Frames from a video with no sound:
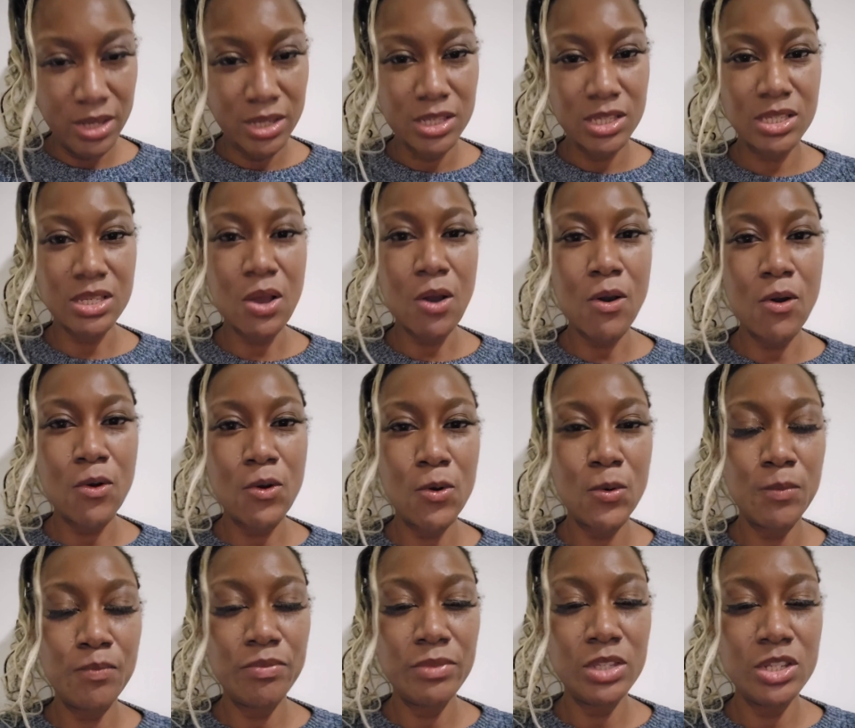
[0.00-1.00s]

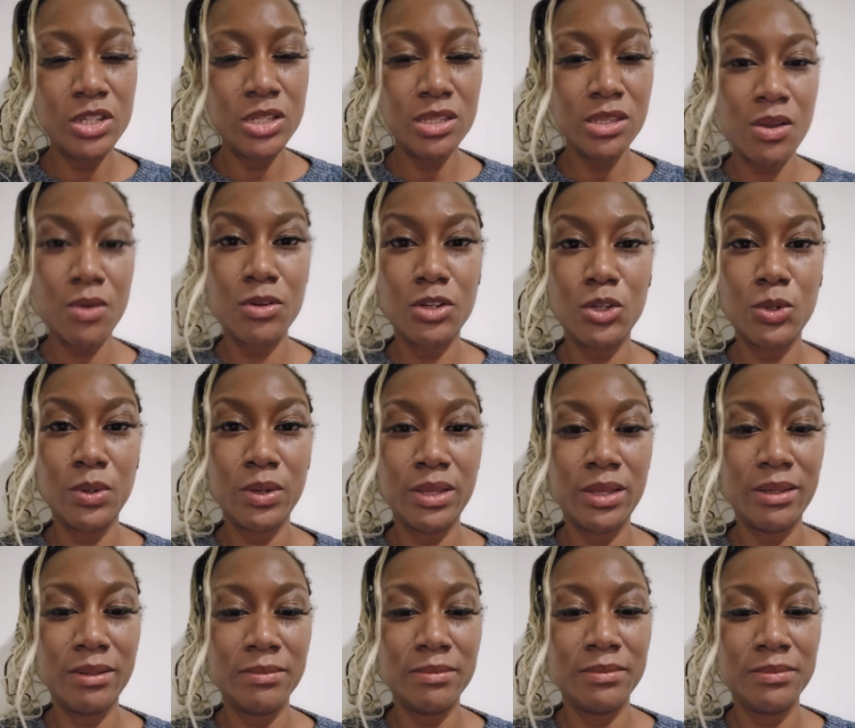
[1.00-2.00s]
So just don't do
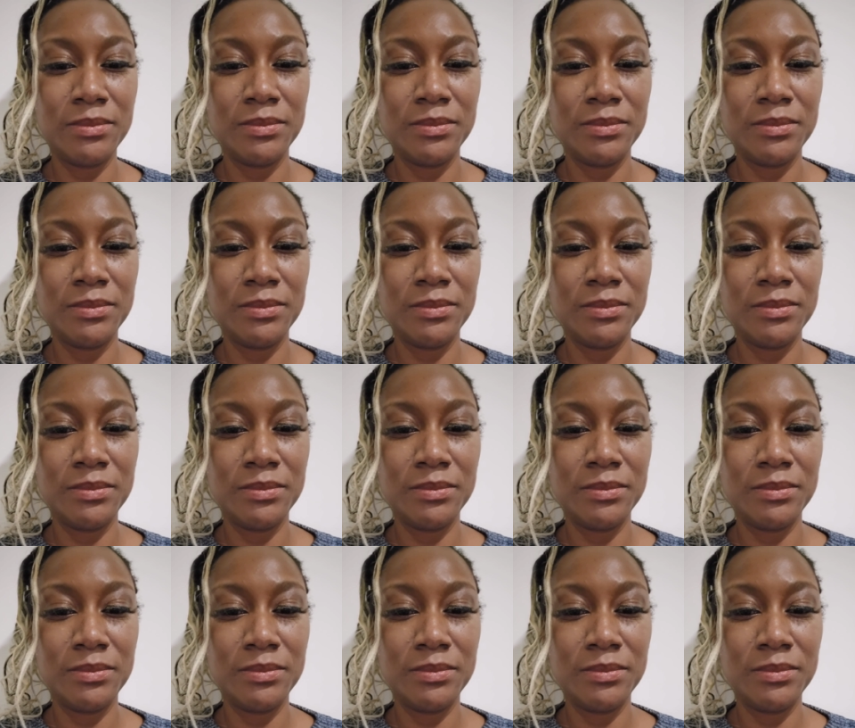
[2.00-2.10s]
it.